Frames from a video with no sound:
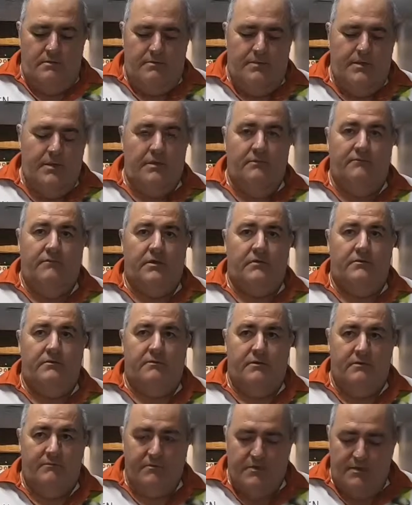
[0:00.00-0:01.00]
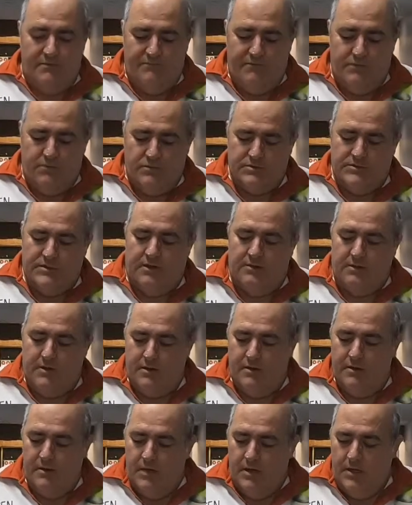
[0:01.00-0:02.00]
than the Victory V Force
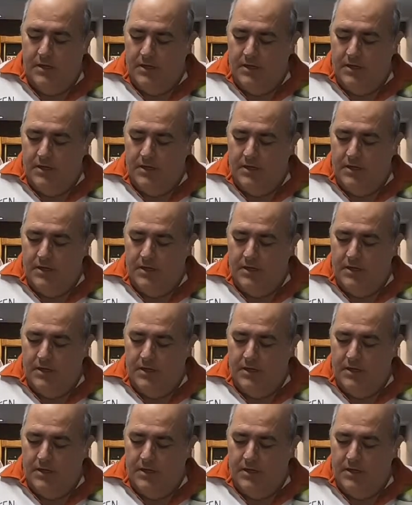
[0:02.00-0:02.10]
arrow.